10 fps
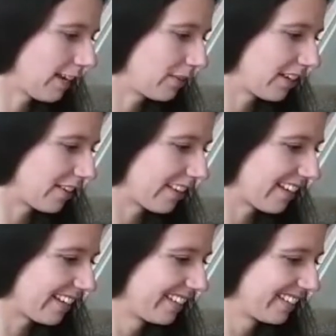How dare
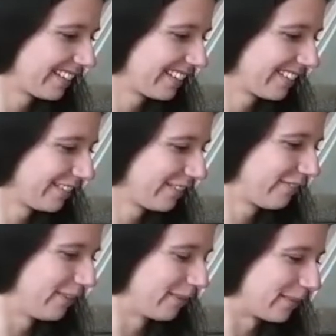they?
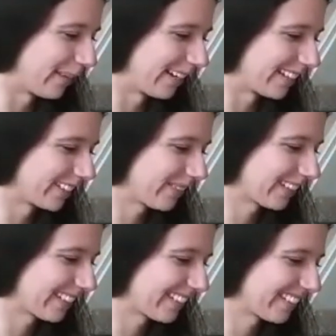Female body
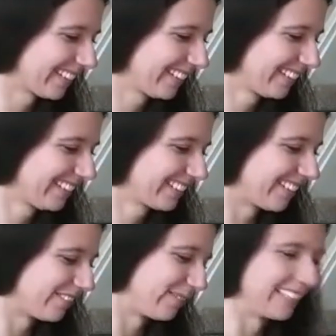inspector.
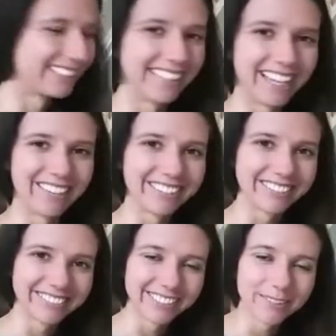7 minutes in
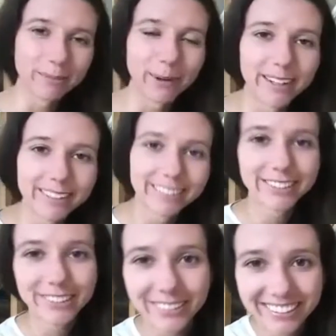heaven. Freaking
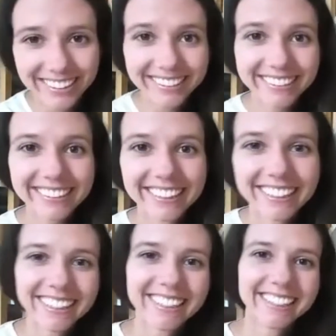Brennan's trolling us.
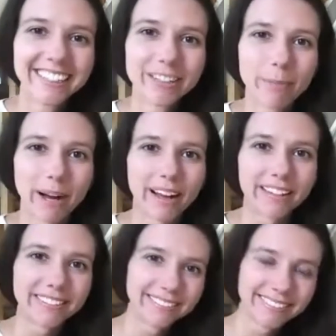
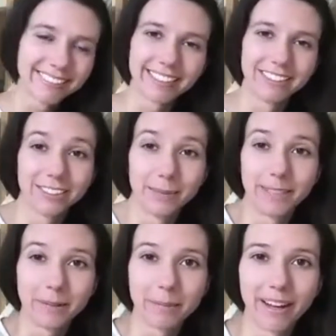Pot. This guy just
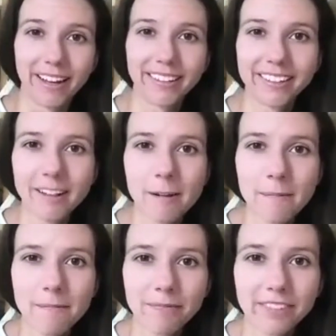keeps saying pot.
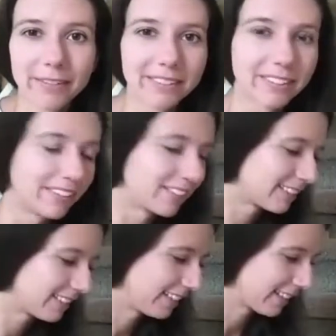It was
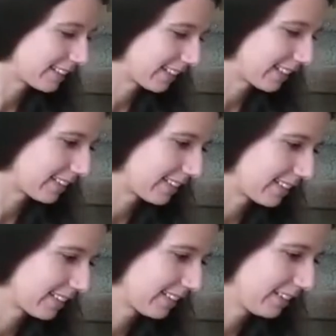close. Yes, I guessed
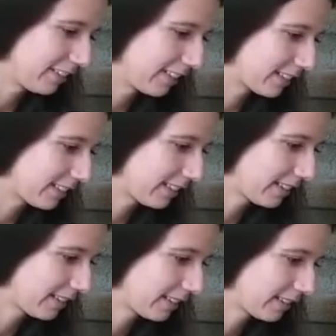it. You guessed it?